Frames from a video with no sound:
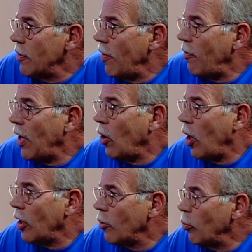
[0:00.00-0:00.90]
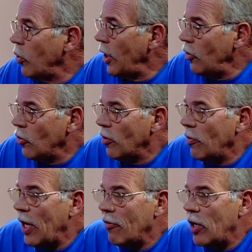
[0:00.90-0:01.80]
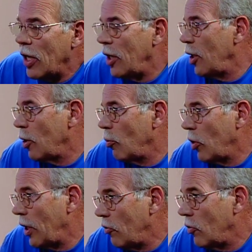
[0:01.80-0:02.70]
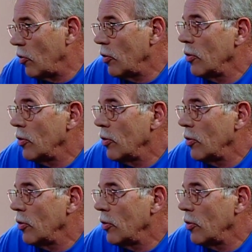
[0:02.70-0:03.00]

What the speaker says: if they've had a lot of complaints or if they haven't had any complaints.